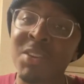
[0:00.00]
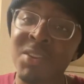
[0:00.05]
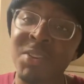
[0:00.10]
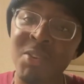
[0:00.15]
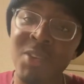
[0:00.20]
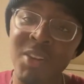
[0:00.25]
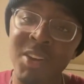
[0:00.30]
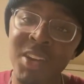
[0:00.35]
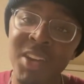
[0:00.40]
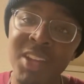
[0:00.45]
go
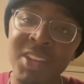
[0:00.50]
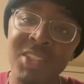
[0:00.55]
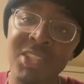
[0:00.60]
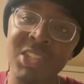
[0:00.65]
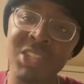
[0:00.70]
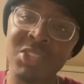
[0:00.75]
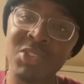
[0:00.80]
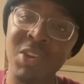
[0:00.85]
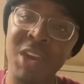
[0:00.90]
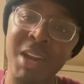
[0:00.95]
on ahead and
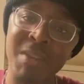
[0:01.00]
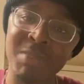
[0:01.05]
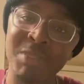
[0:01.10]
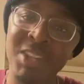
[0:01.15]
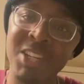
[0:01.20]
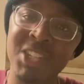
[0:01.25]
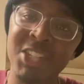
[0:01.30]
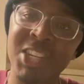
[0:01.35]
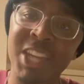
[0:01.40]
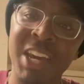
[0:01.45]
subscribe to
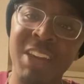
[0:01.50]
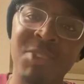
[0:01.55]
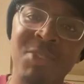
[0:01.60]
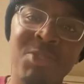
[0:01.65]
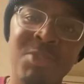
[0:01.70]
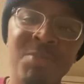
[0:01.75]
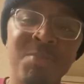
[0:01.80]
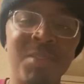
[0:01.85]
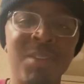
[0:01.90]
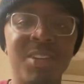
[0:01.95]
the
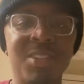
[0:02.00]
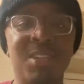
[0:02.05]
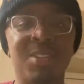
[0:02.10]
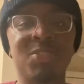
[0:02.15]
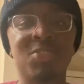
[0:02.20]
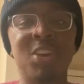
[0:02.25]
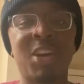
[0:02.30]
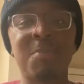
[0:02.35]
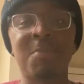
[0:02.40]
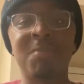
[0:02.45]
channel, because I'm
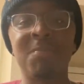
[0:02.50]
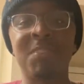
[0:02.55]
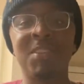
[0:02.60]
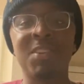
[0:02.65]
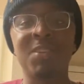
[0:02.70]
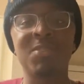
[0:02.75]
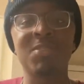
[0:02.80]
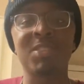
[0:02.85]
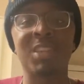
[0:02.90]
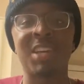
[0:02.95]
dropping
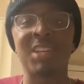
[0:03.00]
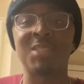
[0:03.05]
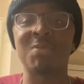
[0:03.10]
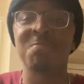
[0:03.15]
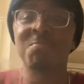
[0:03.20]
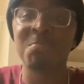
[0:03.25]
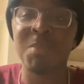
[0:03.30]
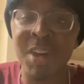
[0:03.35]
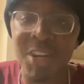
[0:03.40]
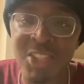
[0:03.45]
videos as
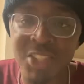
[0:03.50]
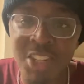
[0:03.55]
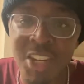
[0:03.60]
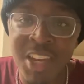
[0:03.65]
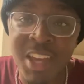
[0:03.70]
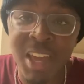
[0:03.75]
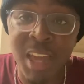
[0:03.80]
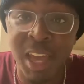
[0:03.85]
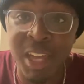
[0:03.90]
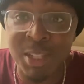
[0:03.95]
much
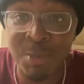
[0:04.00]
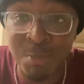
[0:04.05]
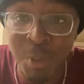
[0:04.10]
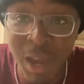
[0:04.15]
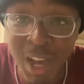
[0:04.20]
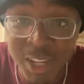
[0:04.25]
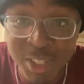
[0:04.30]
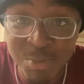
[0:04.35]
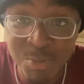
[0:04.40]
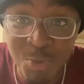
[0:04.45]
as
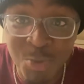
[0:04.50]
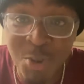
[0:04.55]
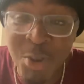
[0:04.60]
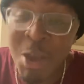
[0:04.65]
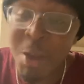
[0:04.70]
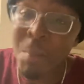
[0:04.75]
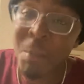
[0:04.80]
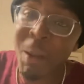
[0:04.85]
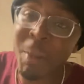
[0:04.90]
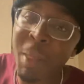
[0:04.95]
possible.
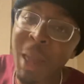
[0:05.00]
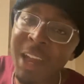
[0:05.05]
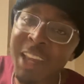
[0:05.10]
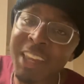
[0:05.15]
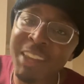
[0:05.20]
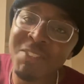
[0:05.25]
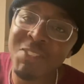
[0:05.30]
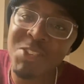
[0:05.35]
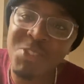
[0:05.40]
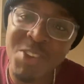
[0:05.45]
But I'm not
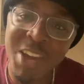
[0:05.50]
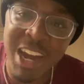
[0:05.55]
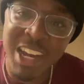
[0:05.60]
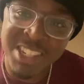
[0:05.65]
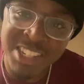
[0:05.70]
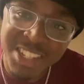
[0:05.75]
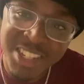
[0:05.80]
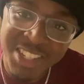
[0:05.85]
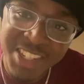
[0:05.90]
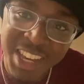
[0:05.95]
giving you
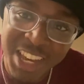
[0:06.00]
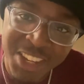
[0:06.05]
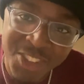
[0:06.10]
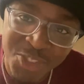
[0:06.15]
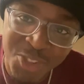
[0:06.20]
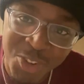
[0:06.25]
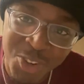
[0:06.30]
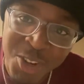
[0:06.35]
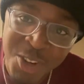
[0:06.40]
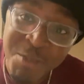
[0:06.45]
guys a
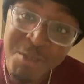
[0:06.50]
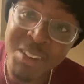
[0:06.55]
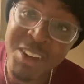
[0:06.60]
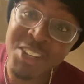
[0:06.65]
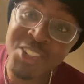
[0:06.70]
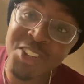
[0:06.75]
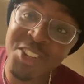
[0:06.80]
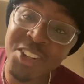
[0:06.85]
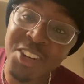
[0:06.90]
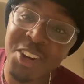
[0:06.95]
schedule
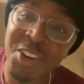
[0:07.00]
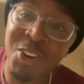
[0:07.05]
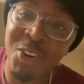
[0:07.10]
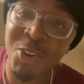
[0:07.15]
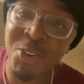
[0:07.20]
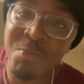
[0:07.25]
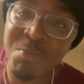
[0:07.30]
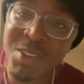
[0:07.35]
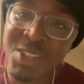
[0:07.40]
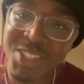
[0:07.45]
because you're going to
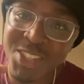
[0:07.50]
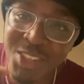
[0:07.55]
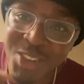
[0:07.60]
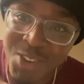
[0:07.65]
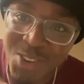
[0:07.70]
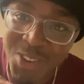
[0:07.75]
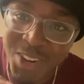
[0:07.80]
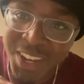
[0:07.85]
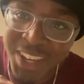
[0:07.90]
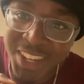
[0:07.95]
hold me
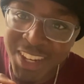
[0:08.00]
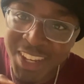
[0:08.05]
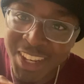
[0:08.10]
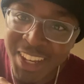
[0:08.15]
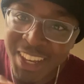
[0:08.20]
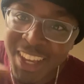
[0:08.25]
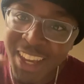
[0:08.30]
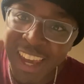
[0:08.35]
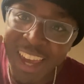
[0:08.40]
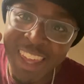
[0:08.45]
to it.
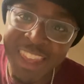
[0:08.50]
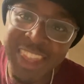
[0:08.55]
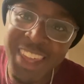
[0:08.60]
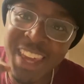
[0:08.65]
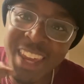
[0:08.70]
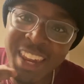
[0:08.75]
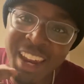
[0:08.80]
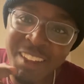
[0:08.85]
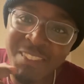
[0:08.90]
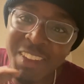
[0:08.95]
And
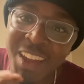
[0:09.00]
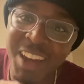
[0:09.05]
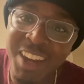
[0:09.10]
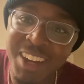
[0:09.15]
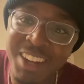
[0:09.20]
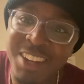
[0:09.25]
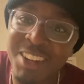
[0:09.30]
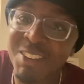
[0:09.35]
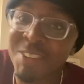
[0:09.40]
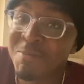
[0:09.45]
then I'm not
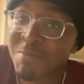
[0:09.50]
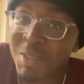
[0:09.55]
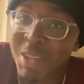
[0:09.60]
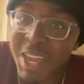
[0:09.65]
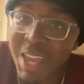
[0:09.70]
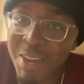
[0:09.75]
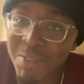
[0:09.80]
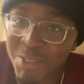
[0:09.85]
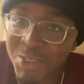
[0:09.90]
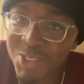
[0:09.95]
going to be
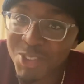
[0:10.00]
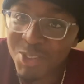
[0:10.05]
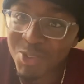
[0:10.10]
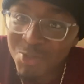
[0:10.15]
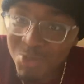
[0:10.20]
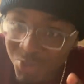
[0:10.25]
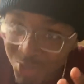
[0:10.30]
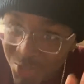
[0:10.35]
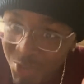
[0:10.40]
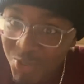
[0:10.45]
able to
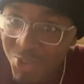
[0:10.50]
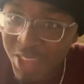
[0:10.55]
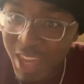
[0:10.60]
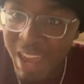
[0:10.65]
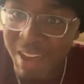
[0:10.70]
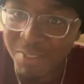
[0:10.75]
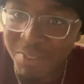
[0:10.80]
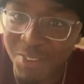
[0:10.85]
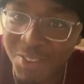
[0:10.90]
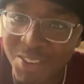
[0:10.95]
do
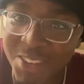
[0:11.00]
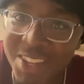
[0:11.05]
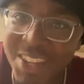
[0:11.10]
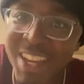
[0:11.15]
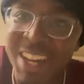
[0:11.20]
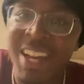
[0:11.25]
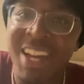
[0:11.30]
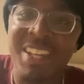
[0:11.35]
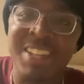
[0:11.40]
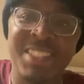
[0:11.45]
that for you
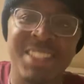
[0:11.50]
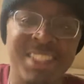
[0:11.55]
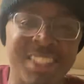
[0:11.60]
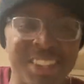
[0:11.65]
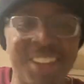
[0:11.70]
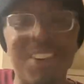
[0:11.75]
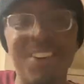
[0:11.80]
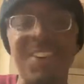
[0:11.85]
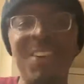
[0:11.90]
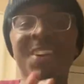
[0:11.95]
guys.
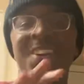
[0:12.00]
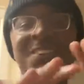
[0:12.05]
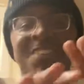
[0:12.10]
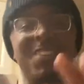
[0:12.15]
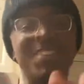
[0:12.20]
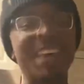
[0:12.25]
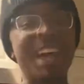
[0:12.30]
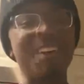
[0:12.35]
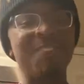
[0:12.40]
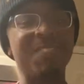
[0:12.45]
So
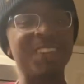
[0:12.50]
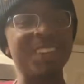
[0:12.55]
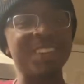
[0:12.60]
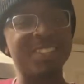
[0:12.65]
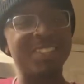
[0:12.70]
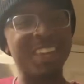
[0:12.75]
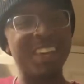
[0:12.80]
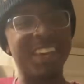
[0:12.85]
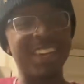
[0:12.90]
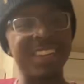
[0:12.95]
with that being
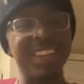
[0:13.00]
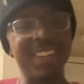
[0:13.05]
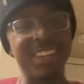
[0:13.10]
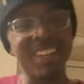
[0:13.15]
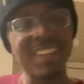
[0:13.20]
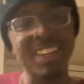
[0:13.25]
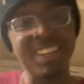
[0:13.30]
said,